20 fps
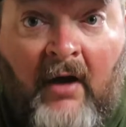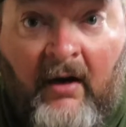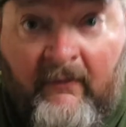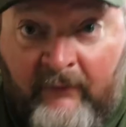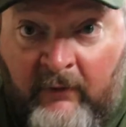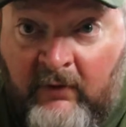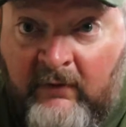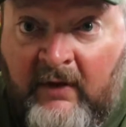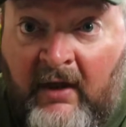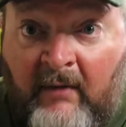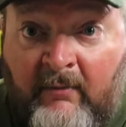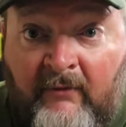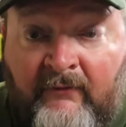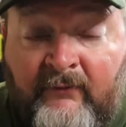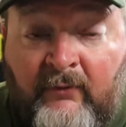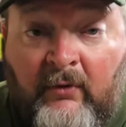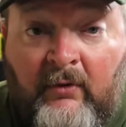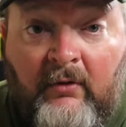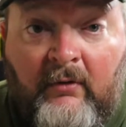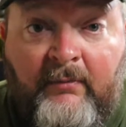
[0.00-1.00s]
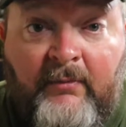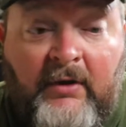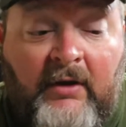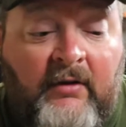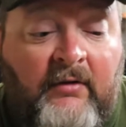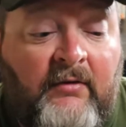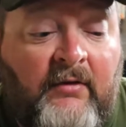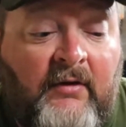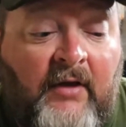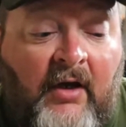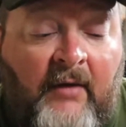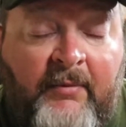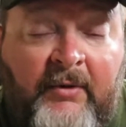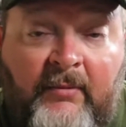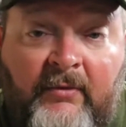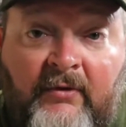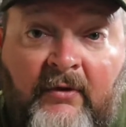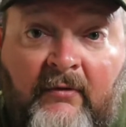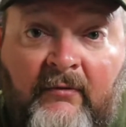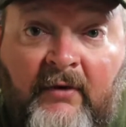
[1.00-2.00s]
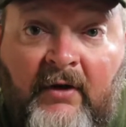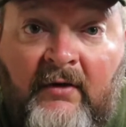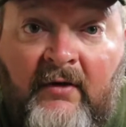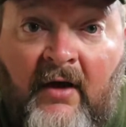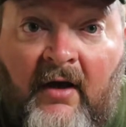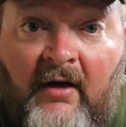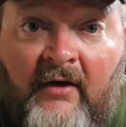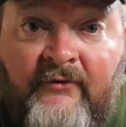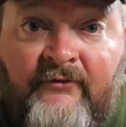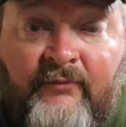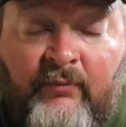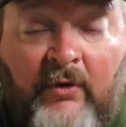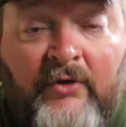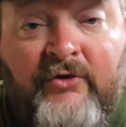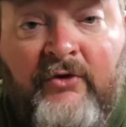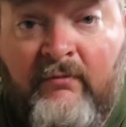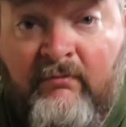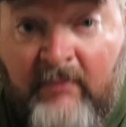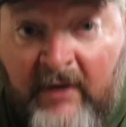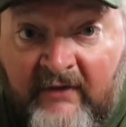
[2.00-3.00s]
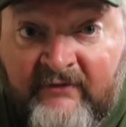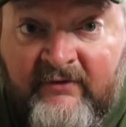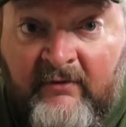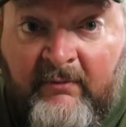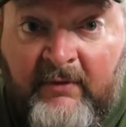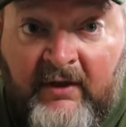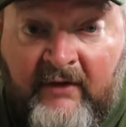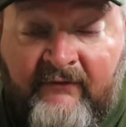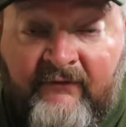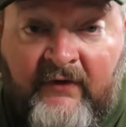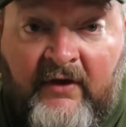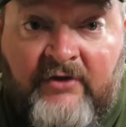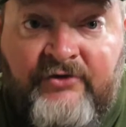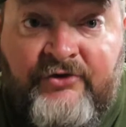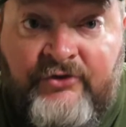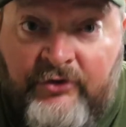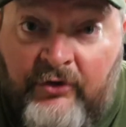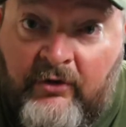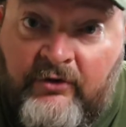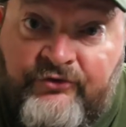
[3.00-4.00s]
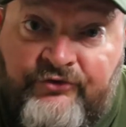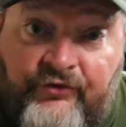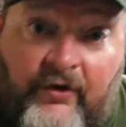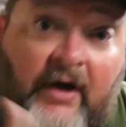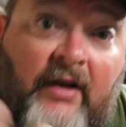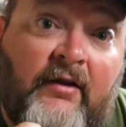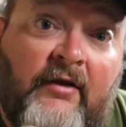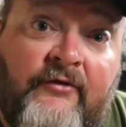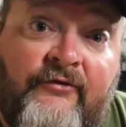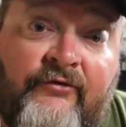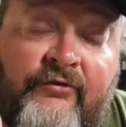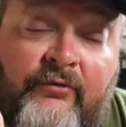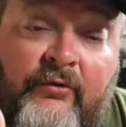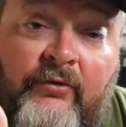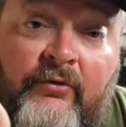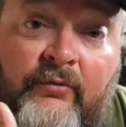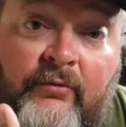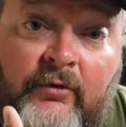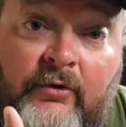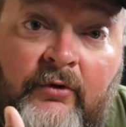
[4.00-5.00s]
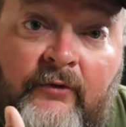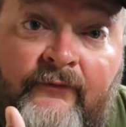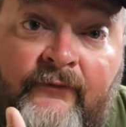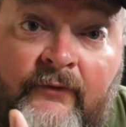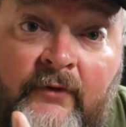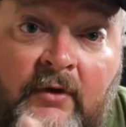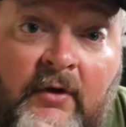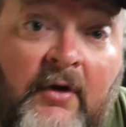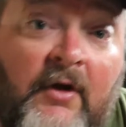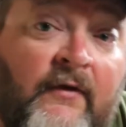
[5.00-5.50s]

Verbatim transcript: I've heard that before, but a lot of people don't realize when when you miss a big fish and your adrenaline's through the roof,